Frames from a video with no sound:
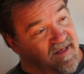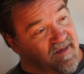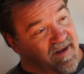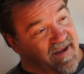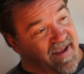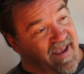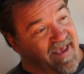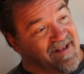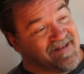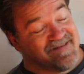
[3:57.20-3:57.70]

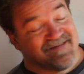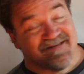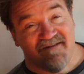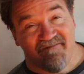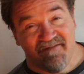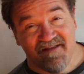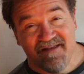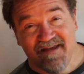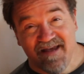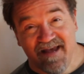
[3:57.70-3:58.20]
Canon
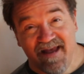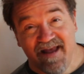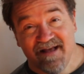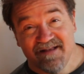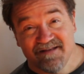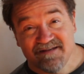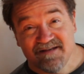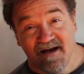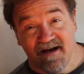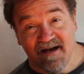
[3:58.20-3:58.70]
7D
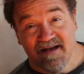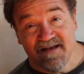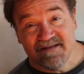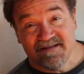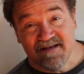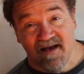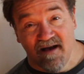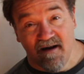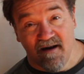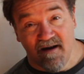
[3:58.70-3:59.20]
in size,
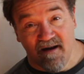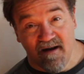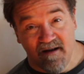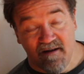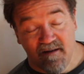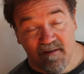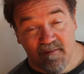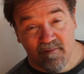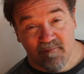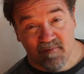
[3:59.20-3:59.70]

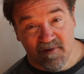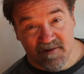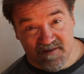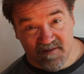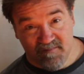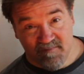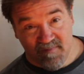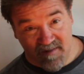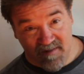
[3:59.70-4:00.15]
which